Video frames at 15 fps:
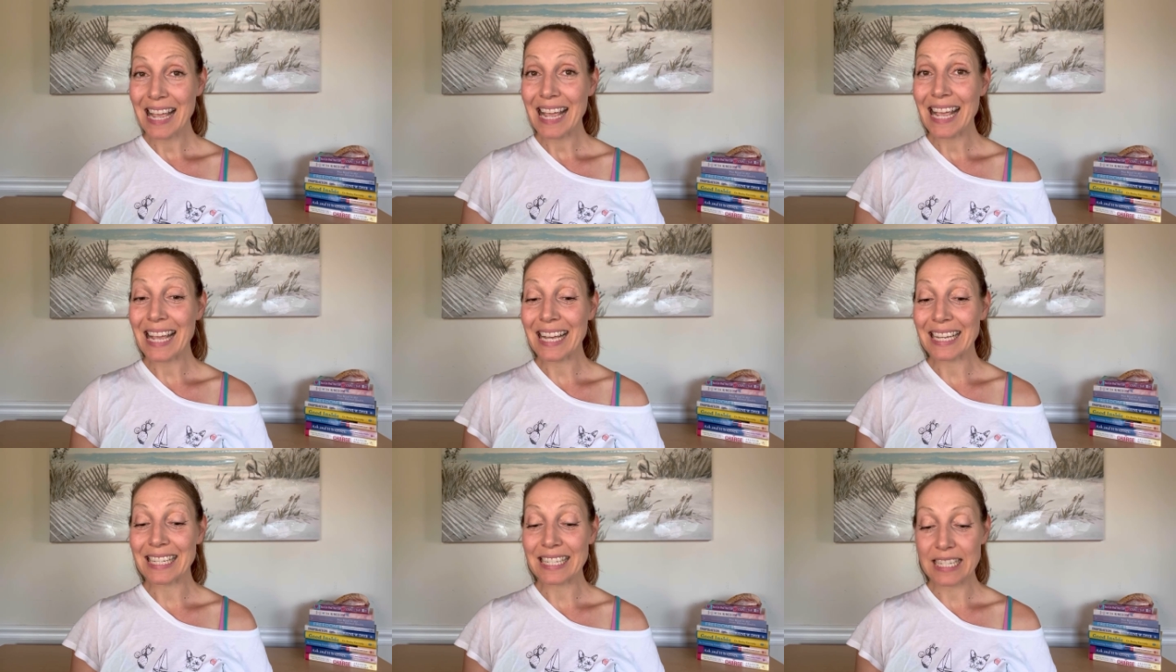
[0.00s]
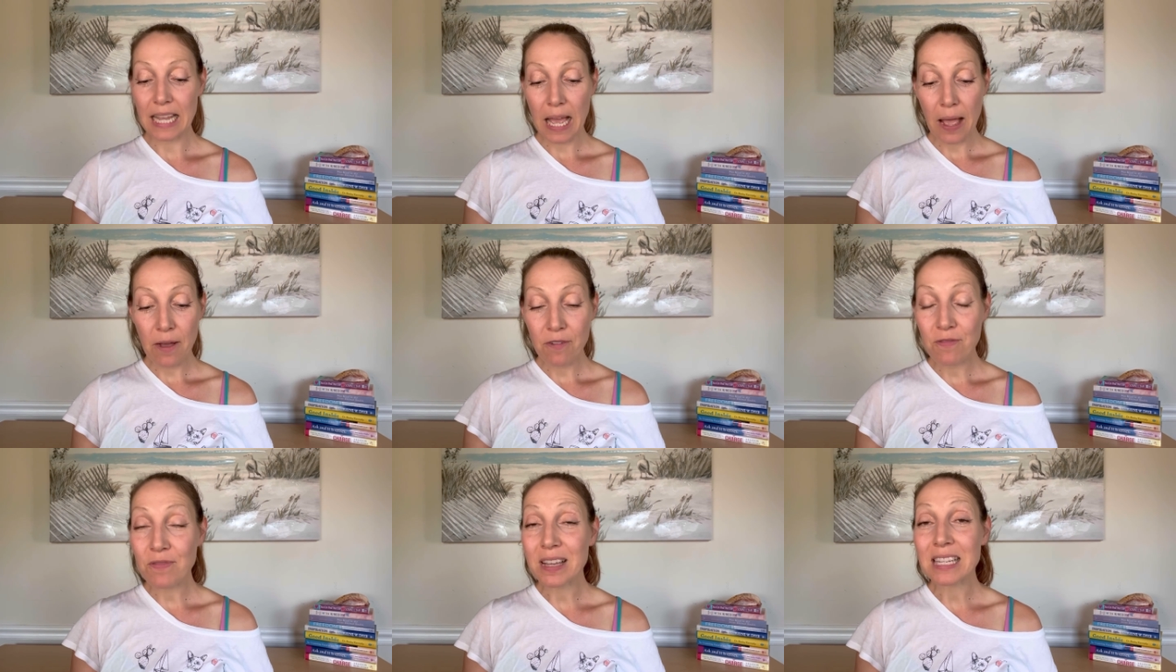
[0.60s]
is
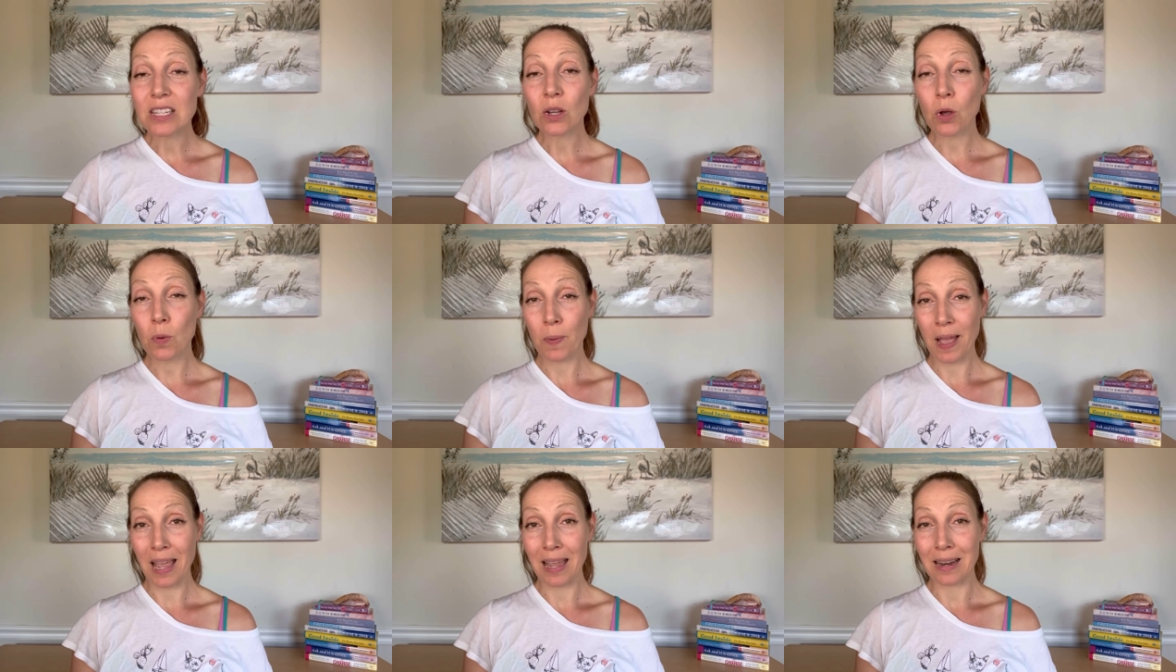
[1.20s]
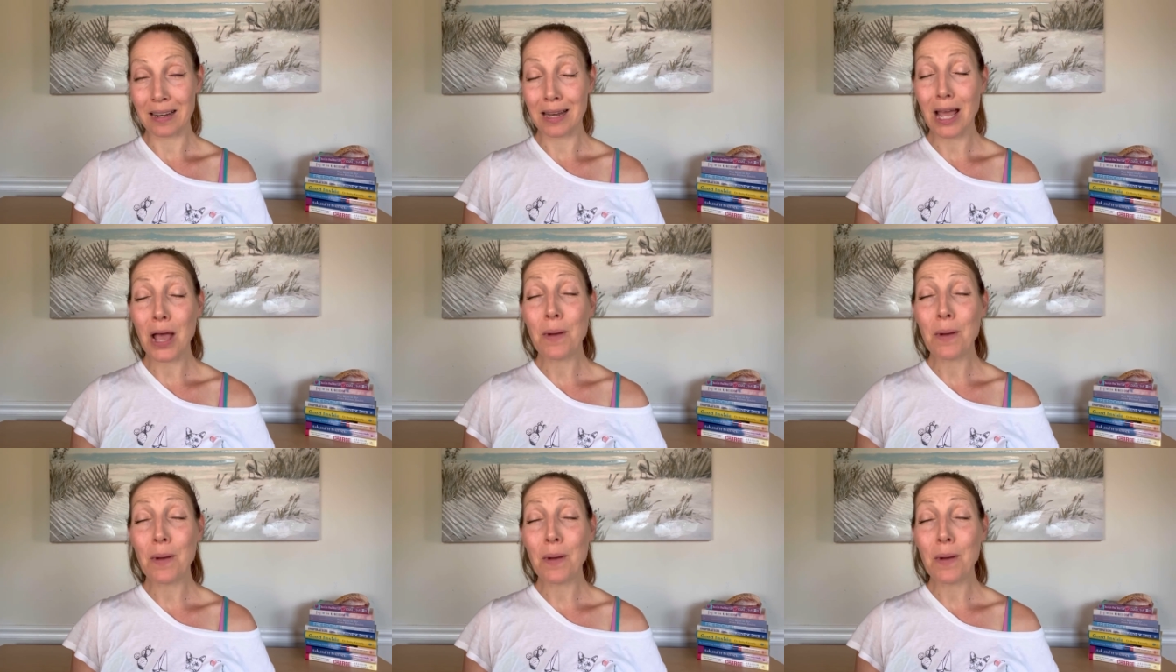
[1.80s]
physical pain,